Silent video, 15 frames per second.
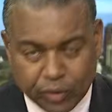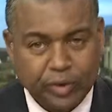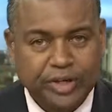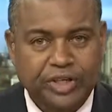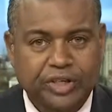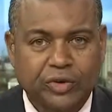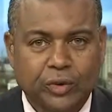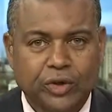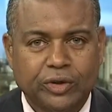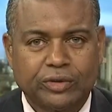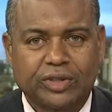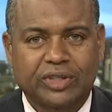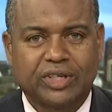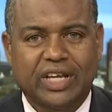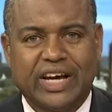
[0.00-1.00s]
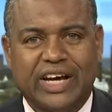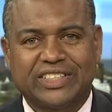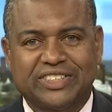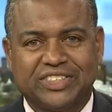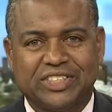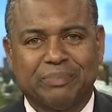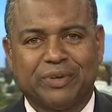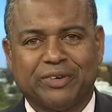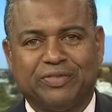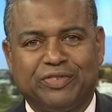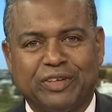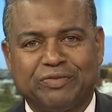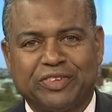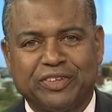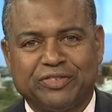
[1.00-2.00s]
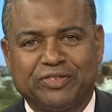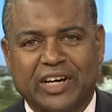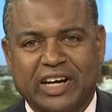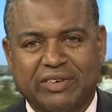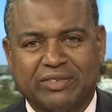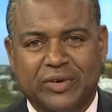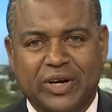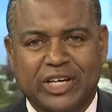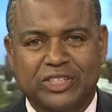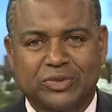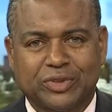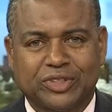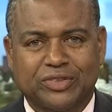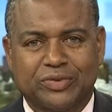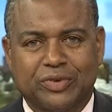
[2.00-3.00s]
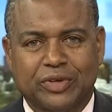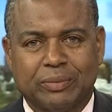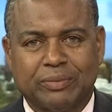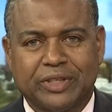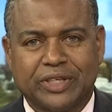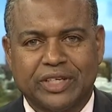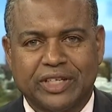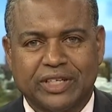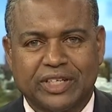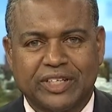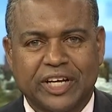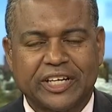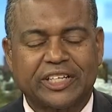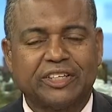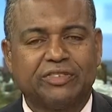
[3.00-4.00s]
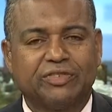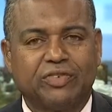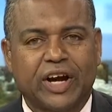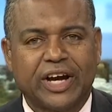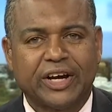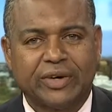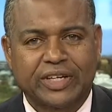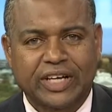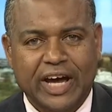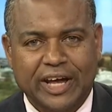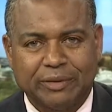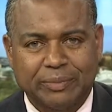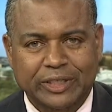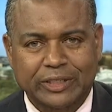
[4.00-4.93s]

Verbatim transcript: Recruit class number 55, graduates from the Connecticut Fire Academy.